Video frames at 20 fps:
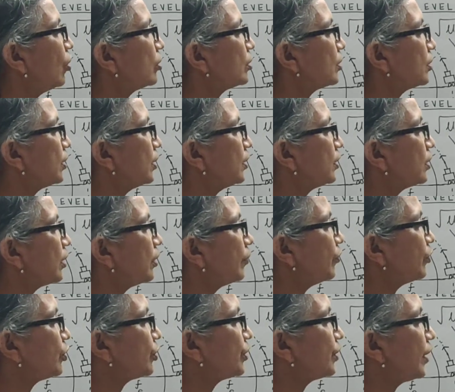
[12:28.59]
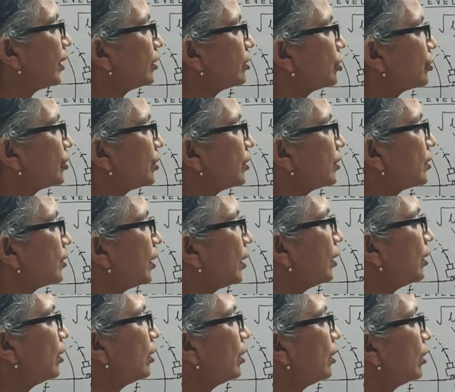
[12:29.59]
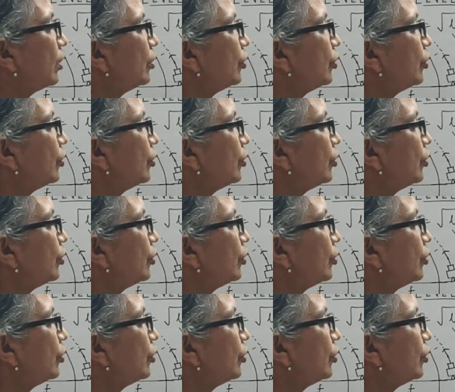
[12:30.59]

cos theta, which is the adjacent side,